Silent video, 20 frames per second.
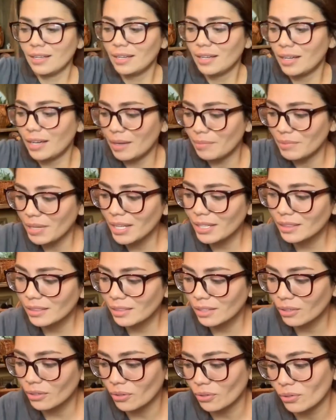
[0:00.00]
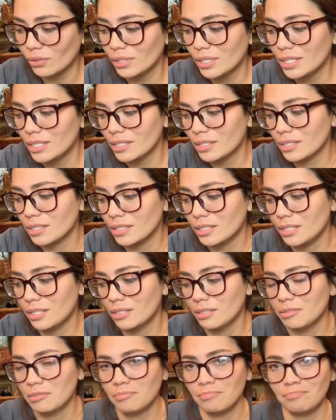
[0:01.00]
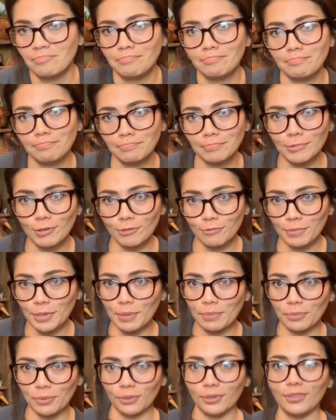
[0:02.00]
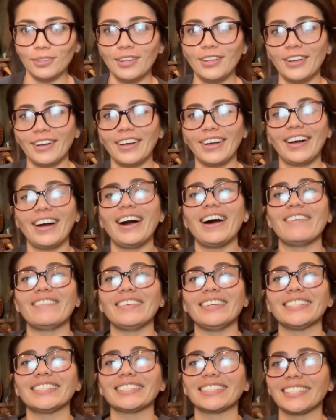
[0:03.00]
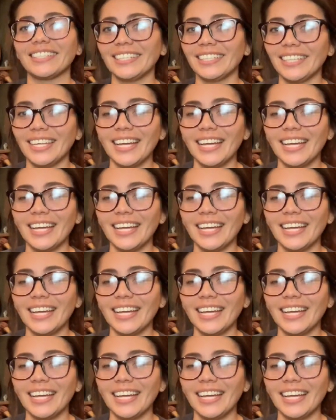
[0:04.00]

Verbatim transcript: I'm not the girliest of people, obviously.